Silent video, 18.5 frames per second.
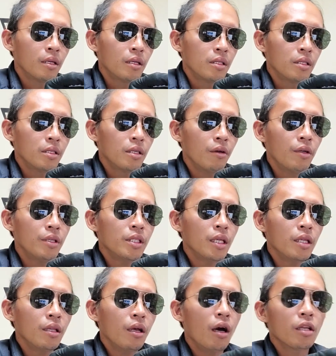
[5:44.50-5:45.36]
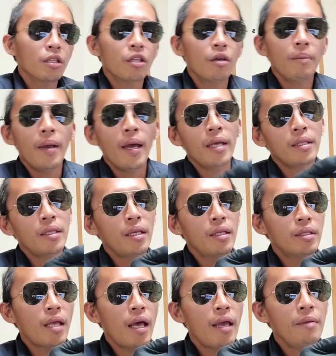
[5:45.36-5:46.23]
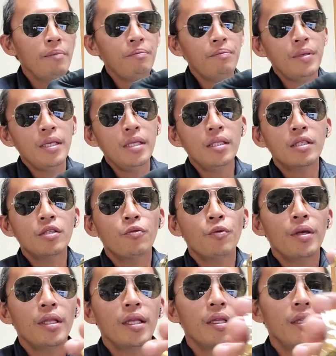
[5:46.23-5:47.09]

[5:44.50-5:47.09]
so it's an automatic timepiece with a